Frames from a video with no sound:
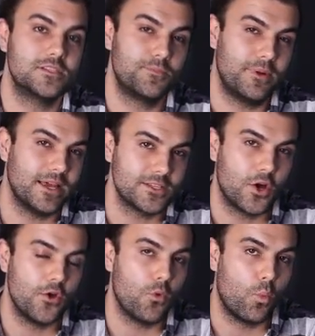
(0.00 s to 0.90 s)
split
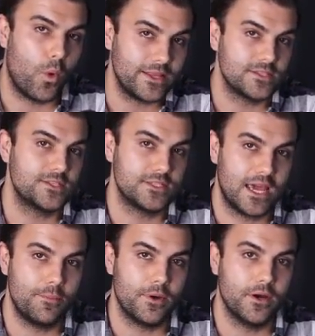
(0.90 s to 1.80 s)
over when to
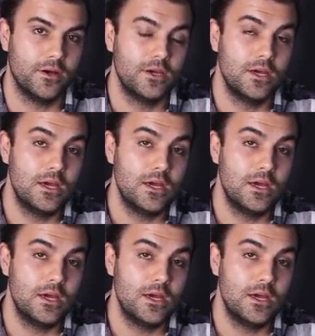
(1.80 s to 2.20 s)
taper,